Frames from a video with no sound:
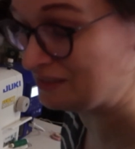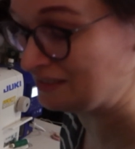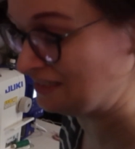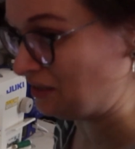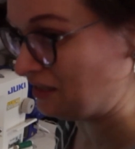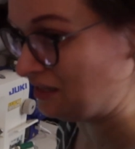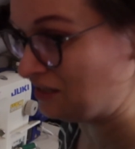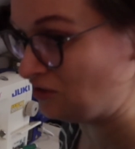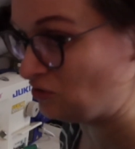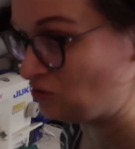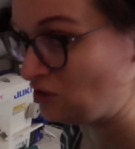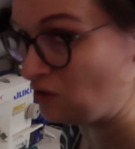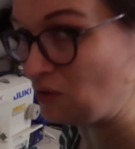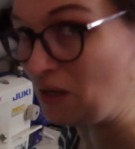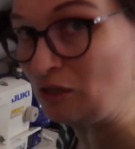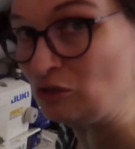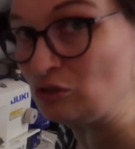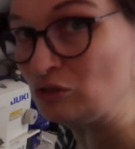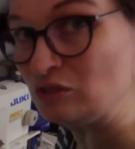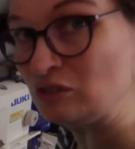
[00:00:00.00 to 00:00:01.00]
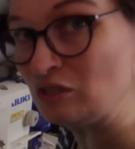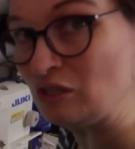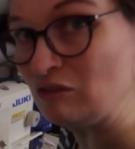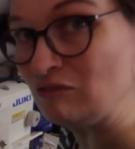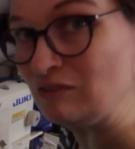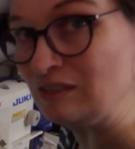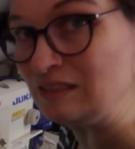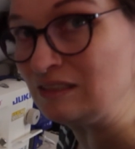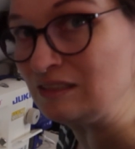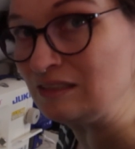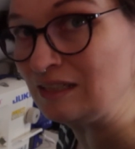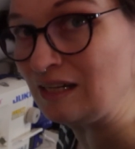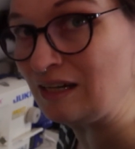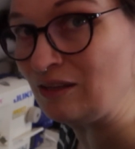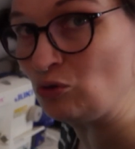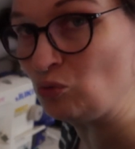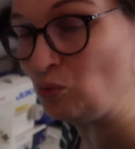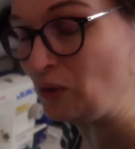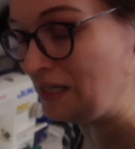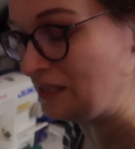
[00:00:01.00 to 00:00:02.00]
But I don't know how to solve it
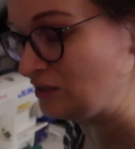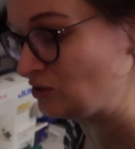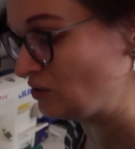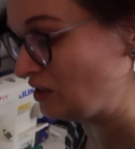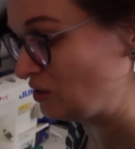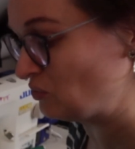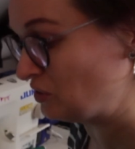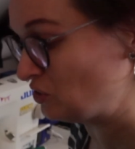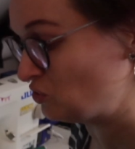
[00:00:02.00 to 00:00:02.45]
other way, so I